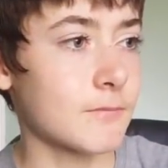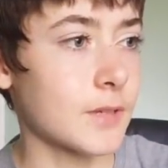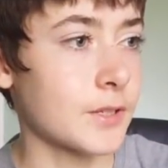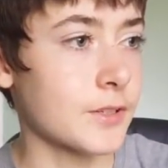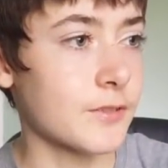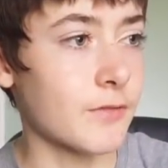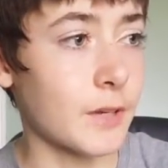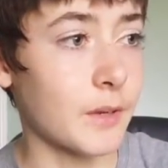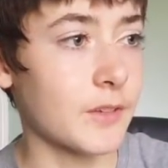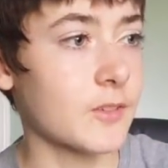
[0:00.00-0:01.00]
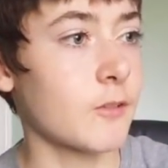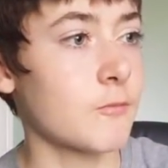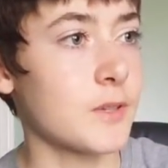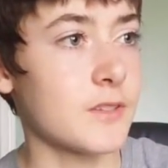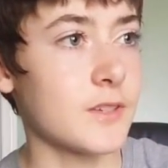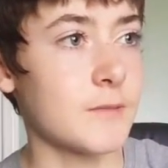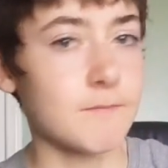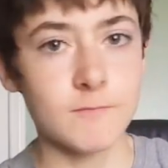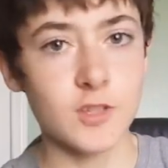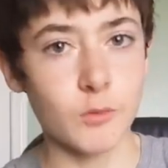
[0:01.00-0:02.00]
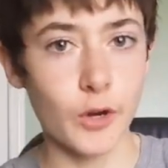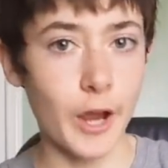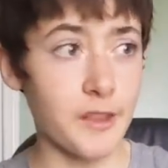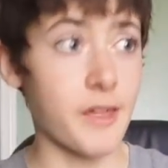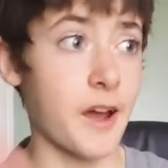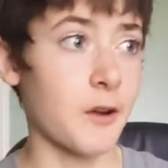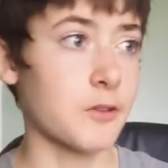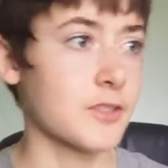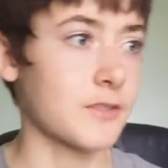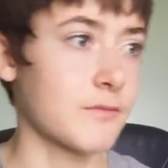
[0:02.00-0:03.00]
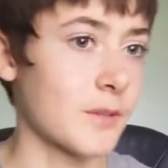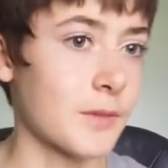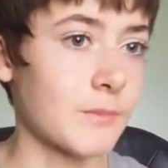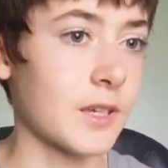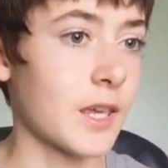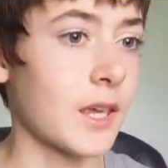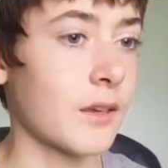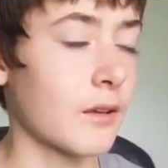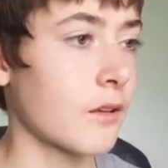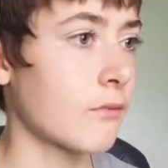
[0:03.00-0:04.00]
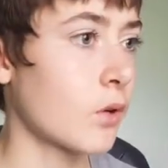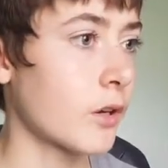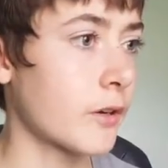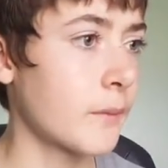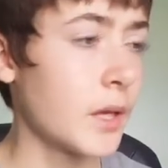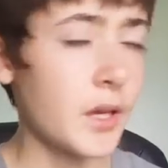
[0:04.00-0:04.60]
I just find myself busy somewhere out of the house, and sometimes I can't get enough water.